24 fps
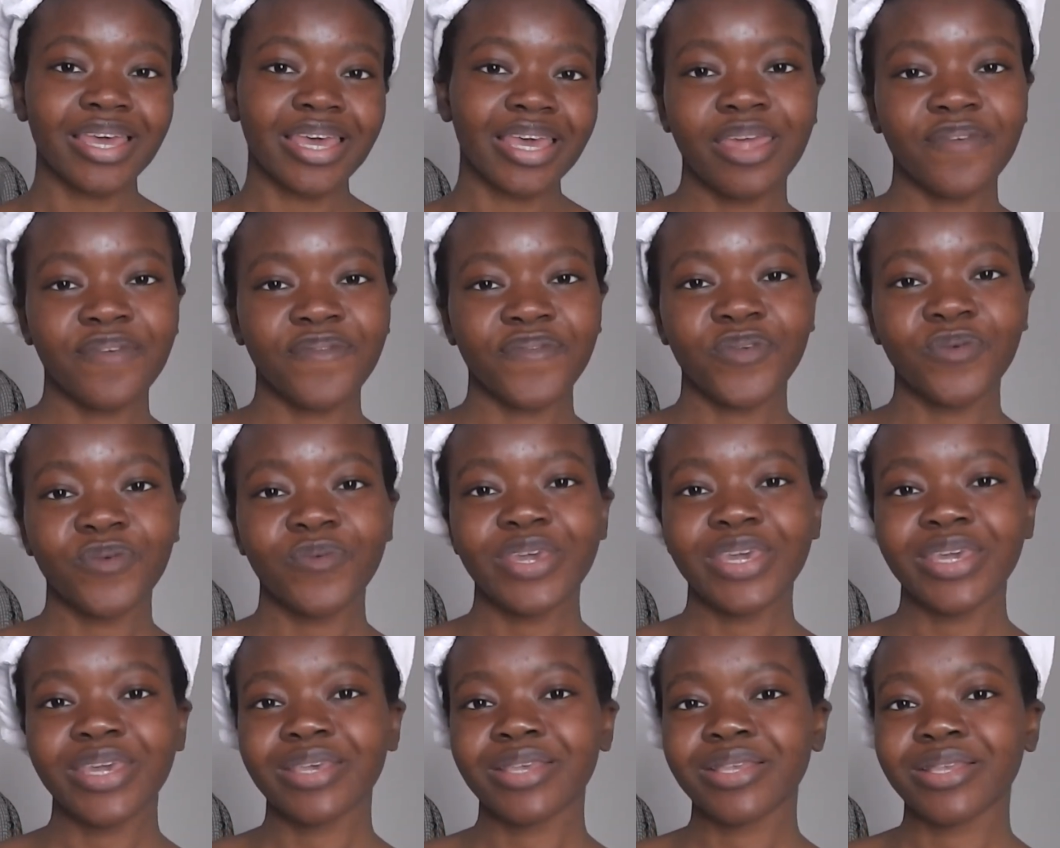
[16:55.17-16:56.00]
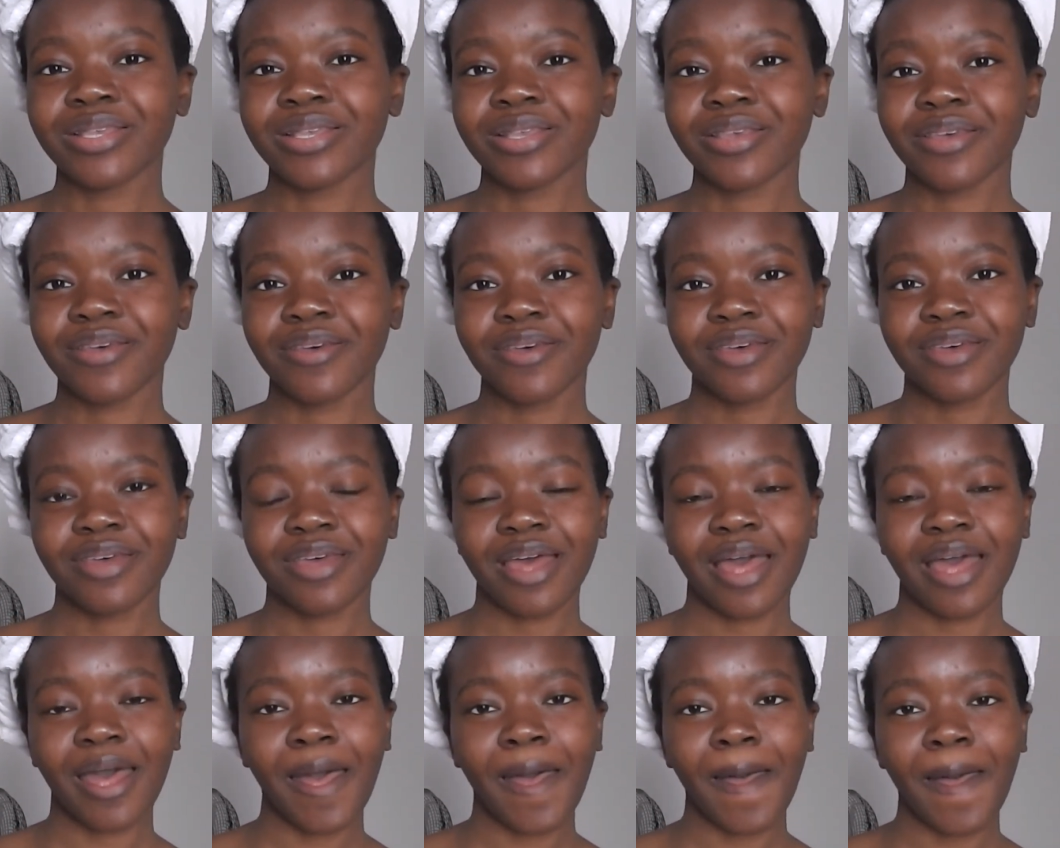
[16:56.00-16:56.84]
in a few weeks
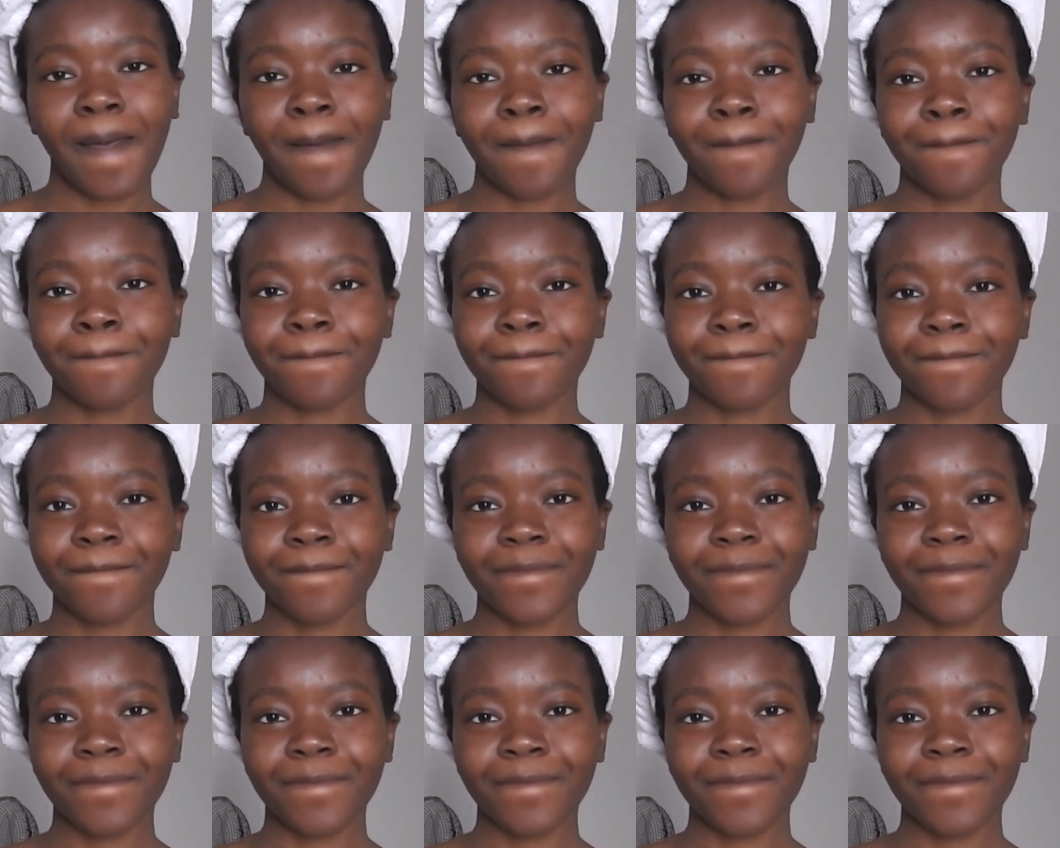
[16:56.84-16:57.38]
um,